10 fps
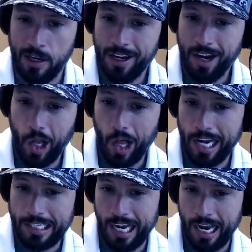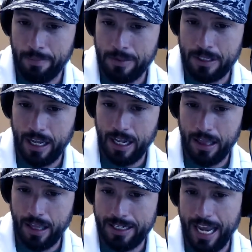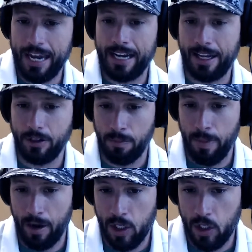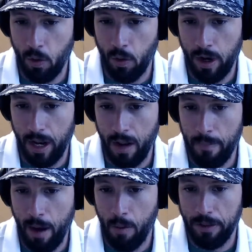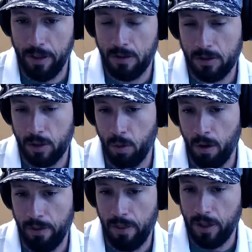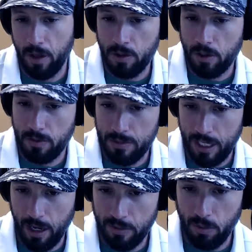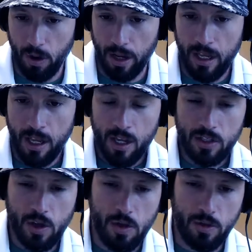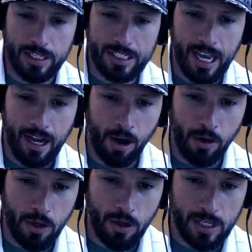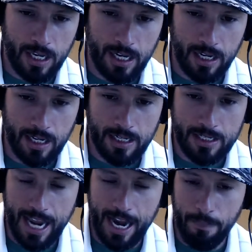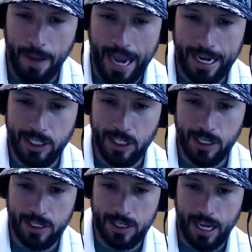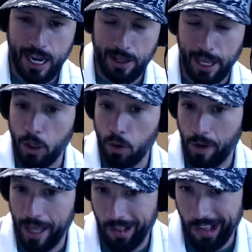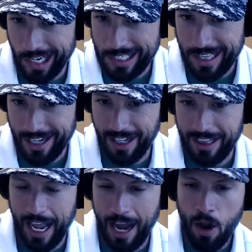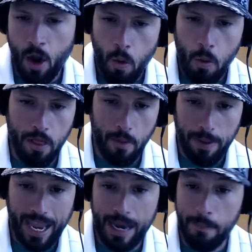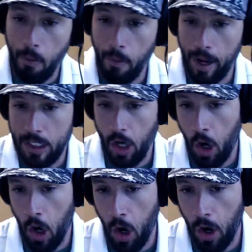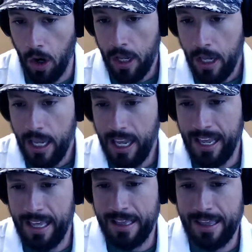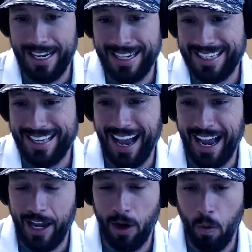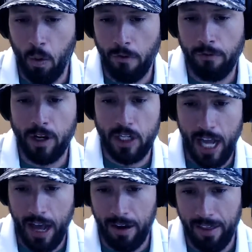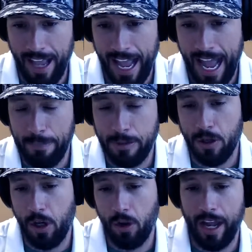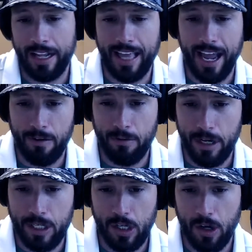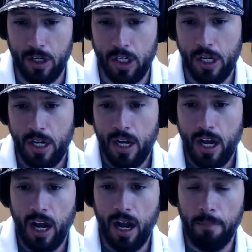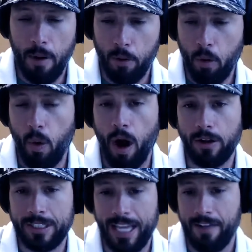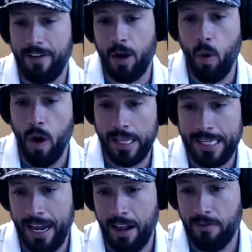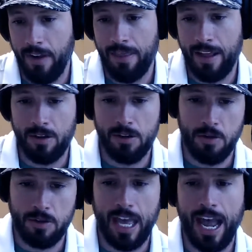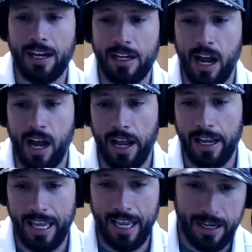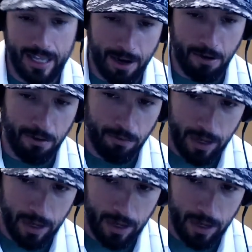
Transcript: a lot of times the data tells a better story about what the users want than the users themselves want. So you can tell using data packages and like Google Analytics and things like that, where the pain points are in the design or functionality of the app. So you collect that research, both qualitative and quantitative, and then you use that again iteratively